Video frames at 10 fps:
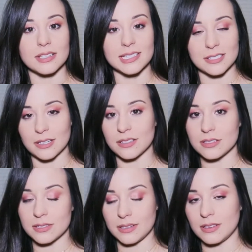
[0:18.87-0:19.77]

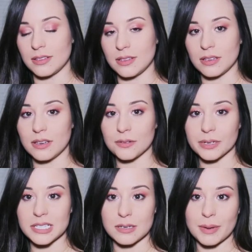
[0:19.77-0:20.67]
incidents in the
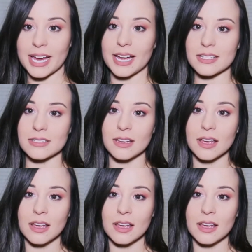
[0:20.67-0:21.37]
recent past,